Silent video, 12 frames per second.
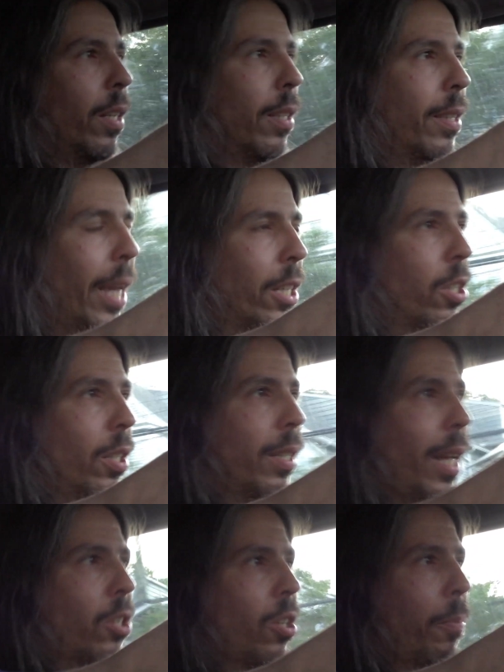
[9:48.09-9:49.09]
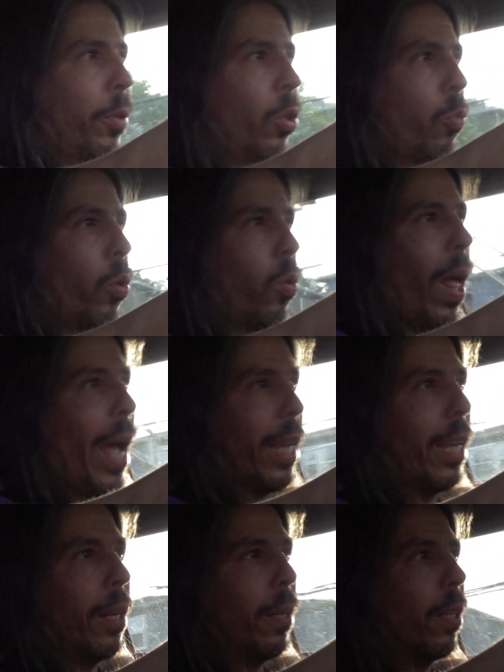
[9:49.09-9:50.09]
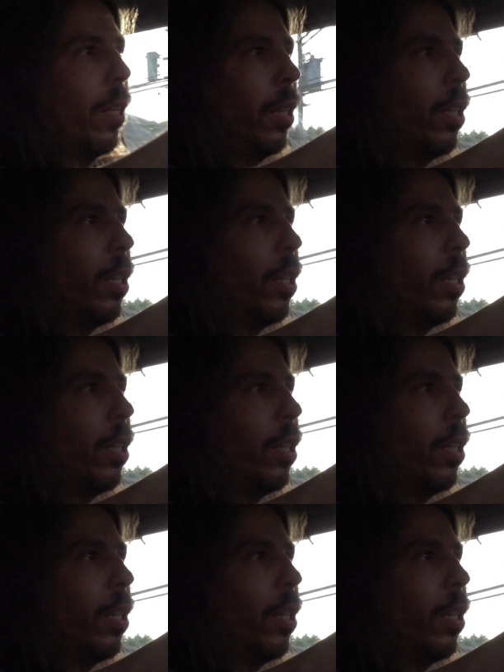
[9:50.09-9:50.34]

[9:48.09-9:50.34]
That's something that we're lacking in